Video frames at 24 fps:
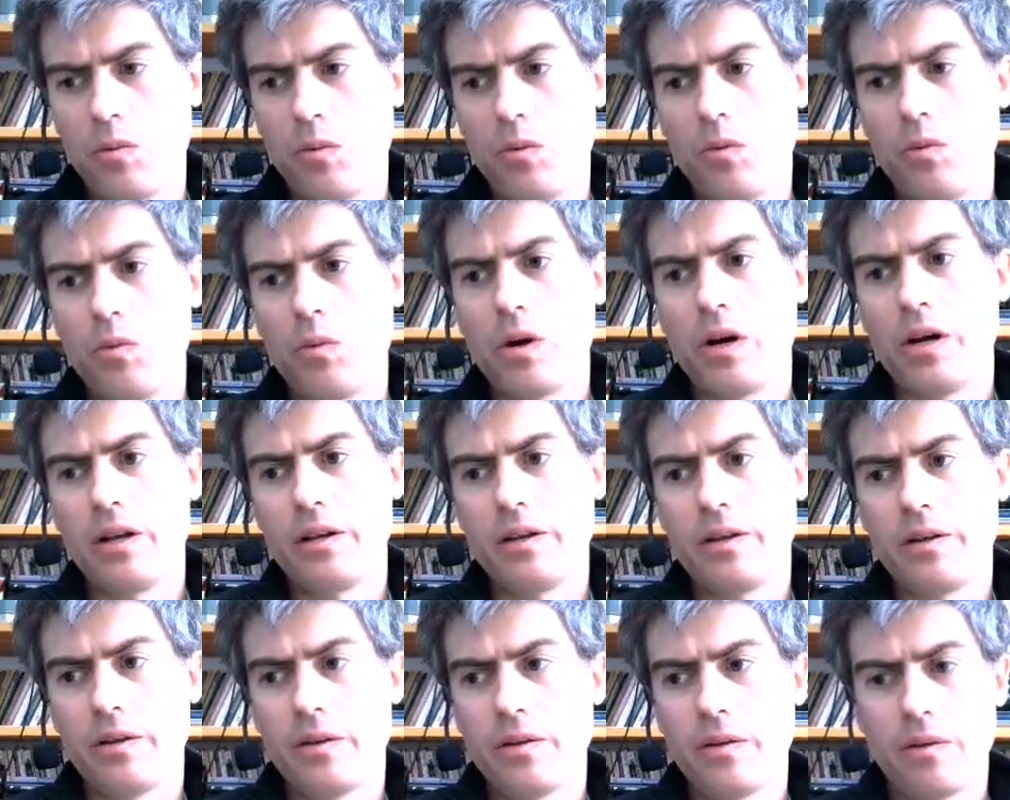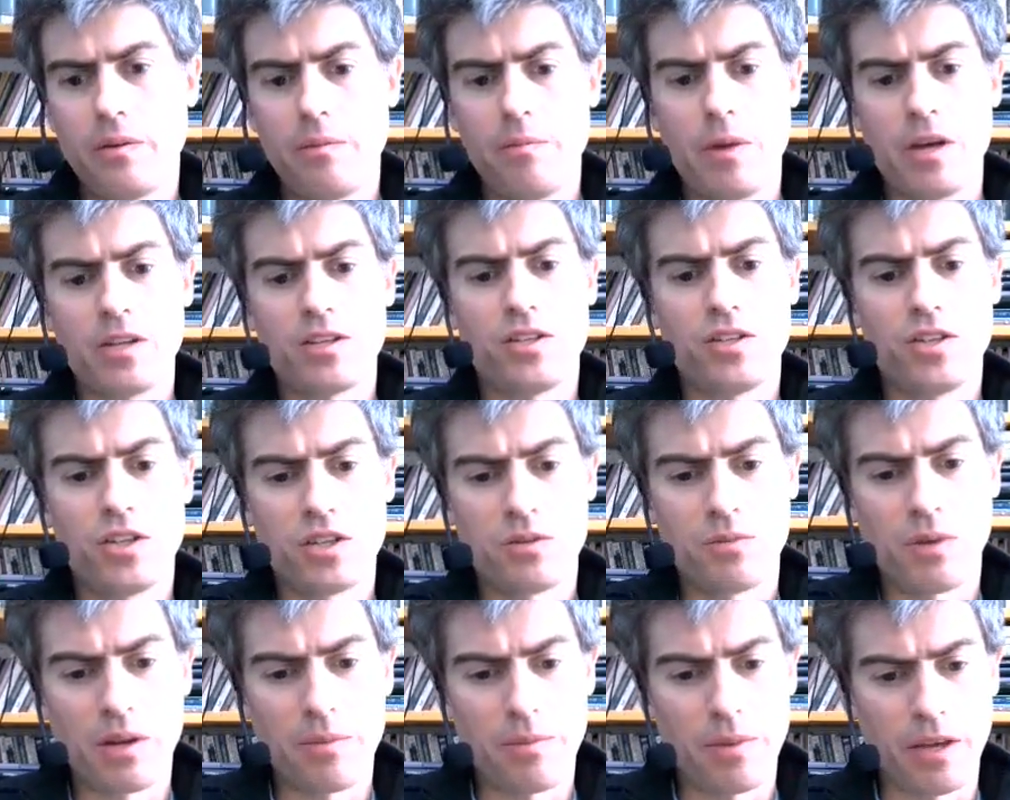what
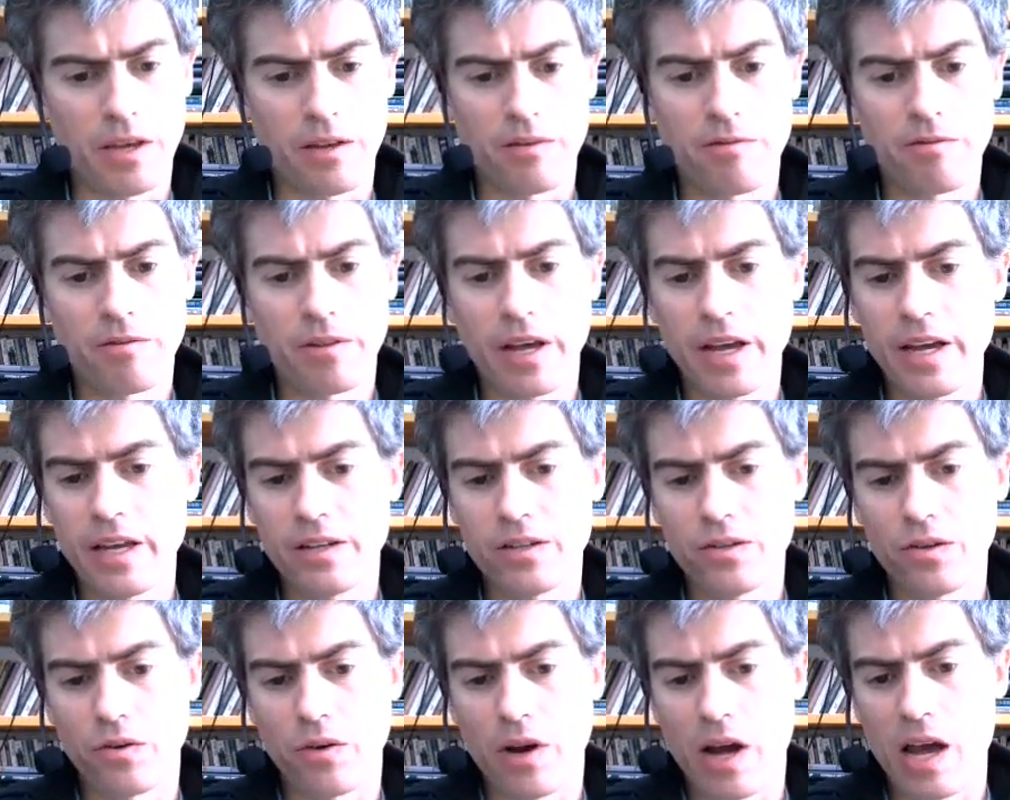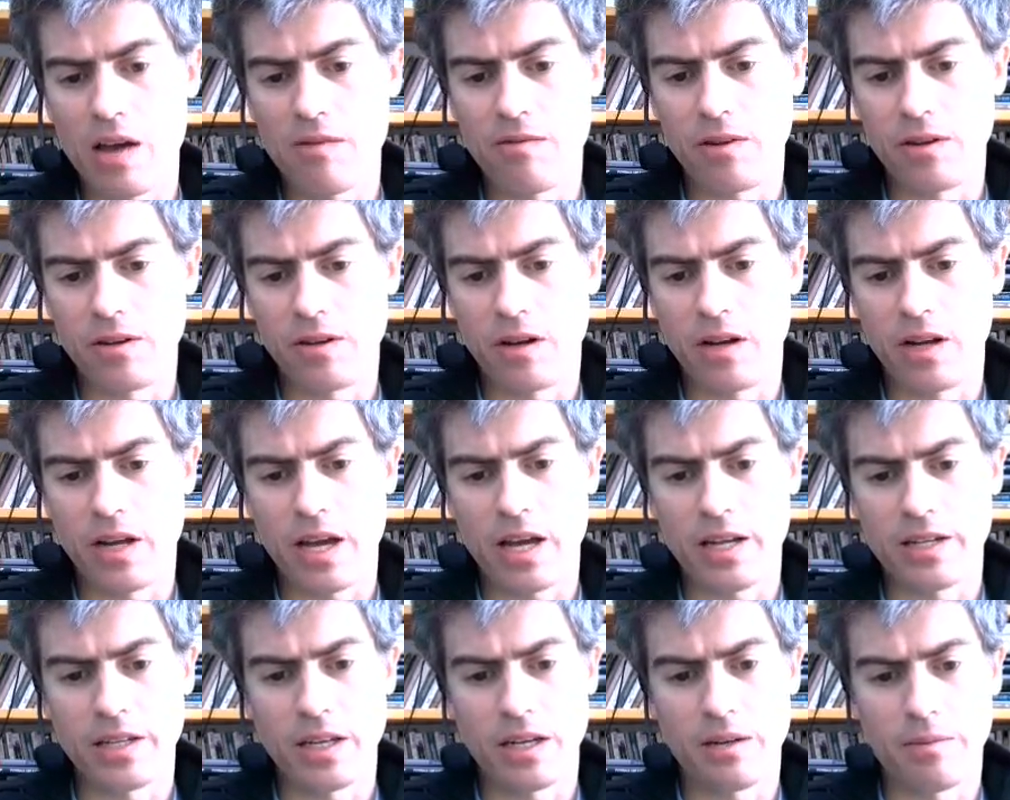messages might be in flight to arrive
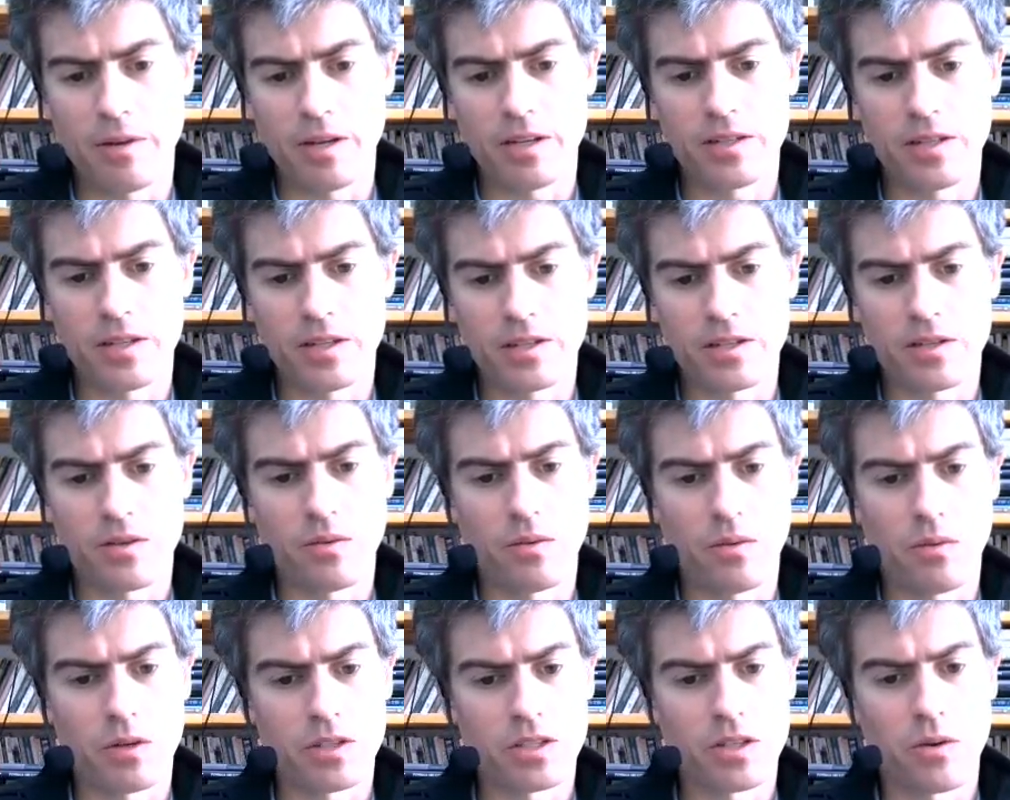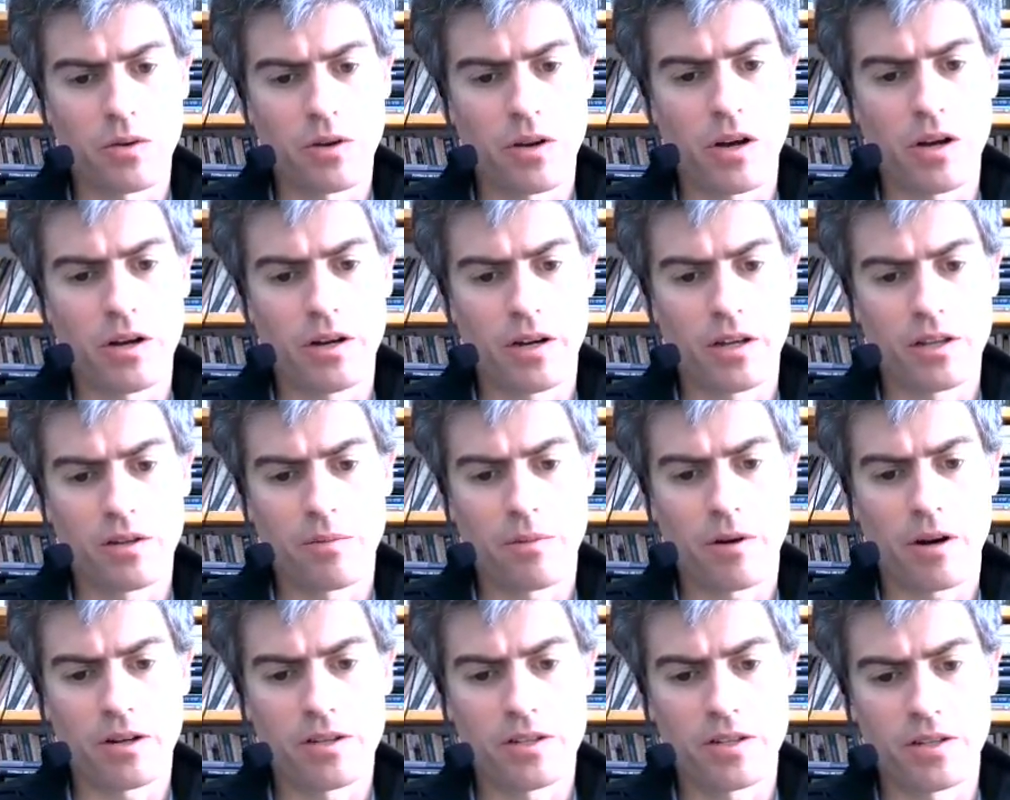at databases, what's going on in other
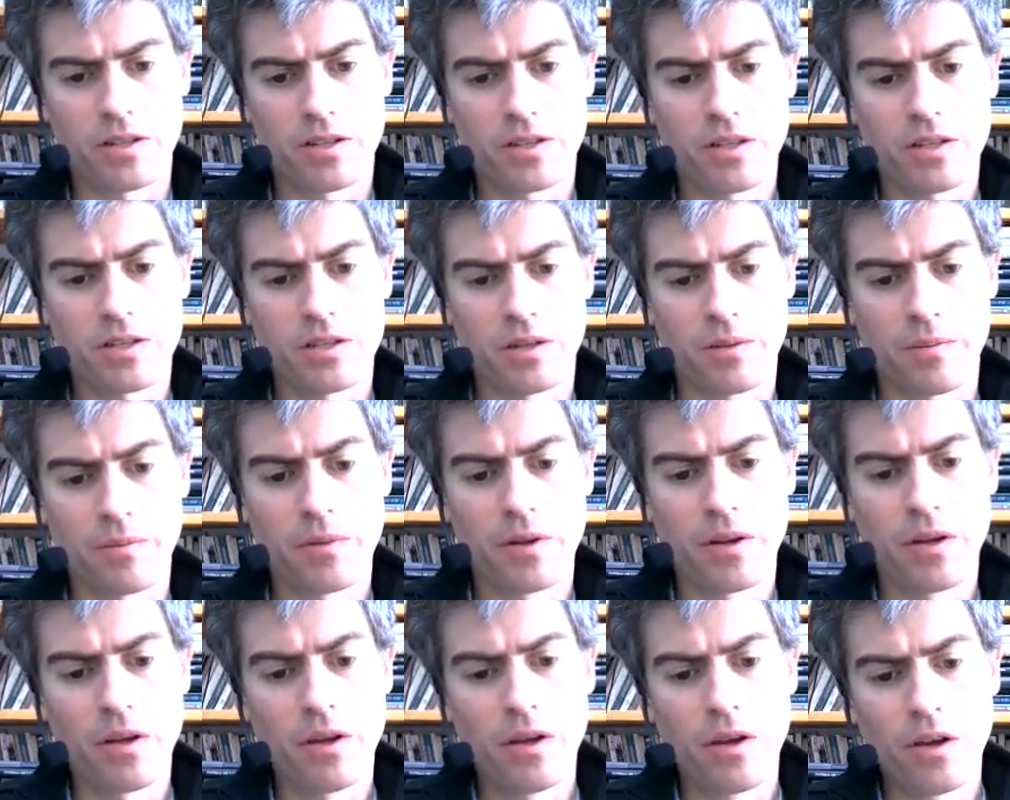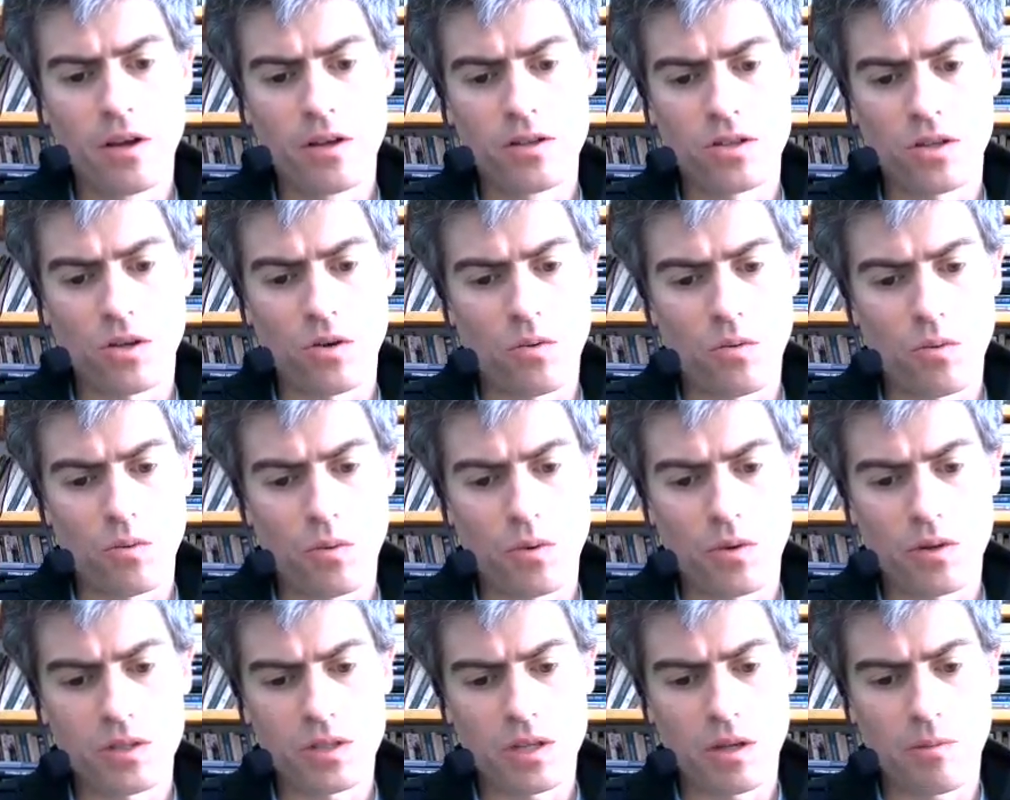parts of the system. So
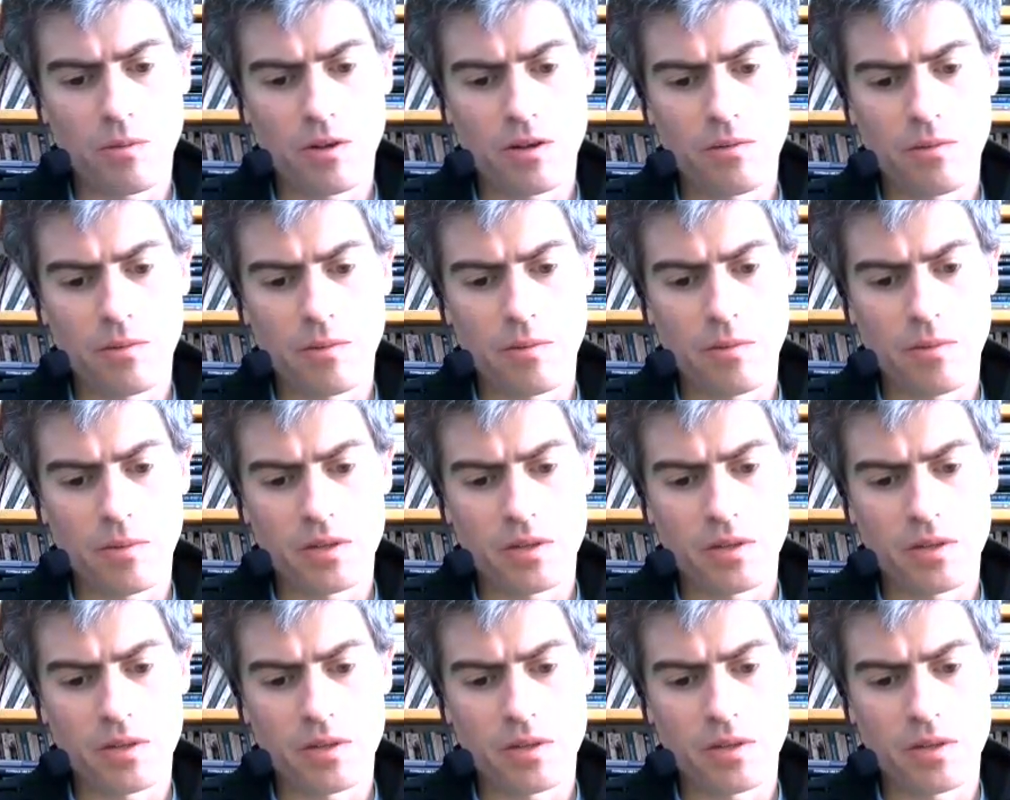some